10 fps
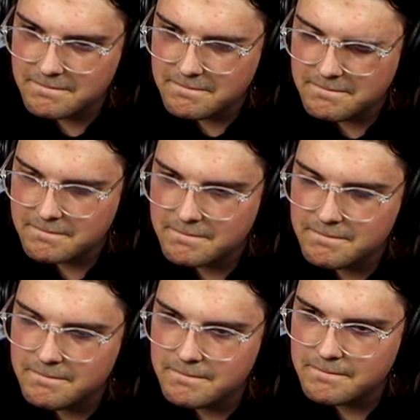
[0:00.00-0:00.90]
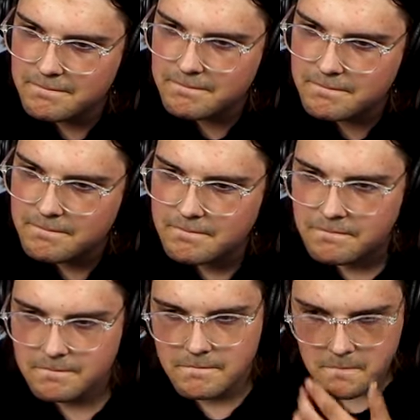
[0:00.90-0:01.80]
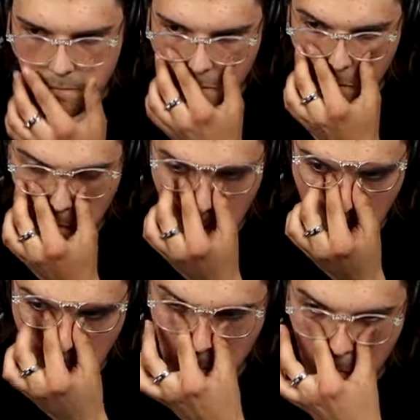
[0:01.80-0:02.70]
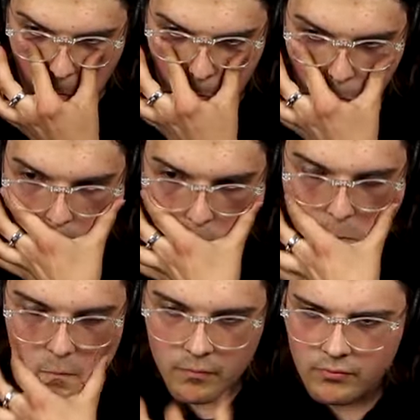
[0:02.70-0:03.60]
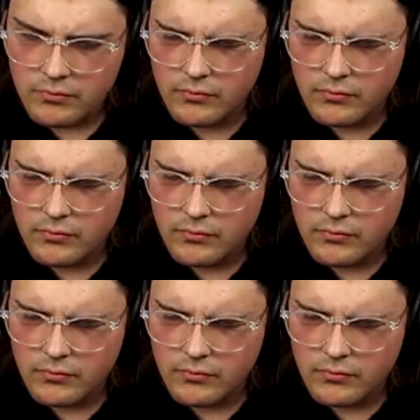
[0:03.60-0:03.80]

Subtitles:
The person shown says nothing.